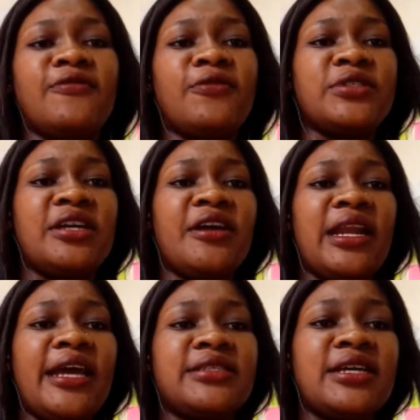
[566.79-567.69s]
For
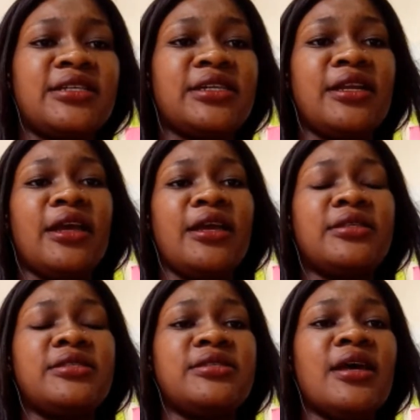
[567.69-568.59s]
sterilization,
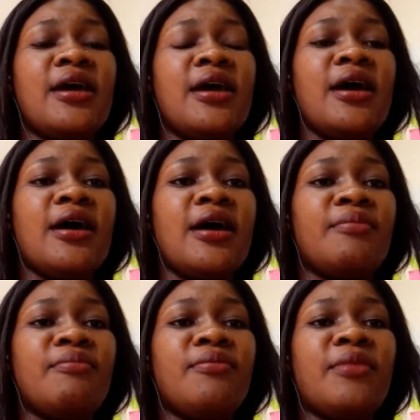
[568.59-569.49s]
it's
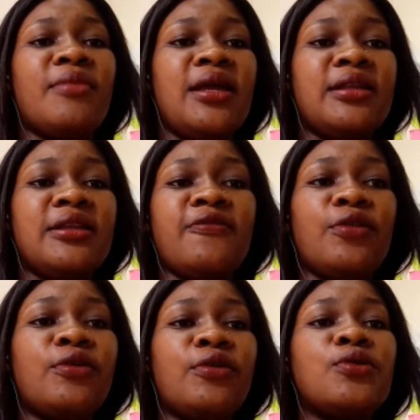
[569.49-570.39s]
mainly for
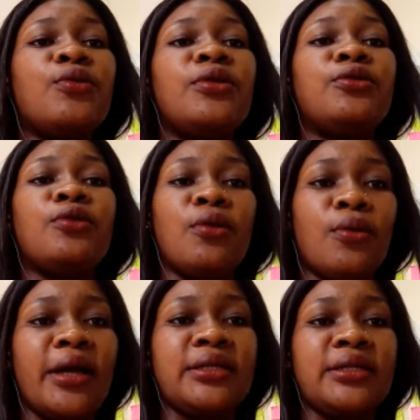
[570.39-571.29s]
those who don't
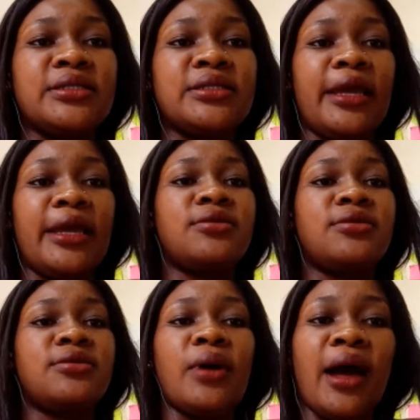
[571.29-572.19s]
want like to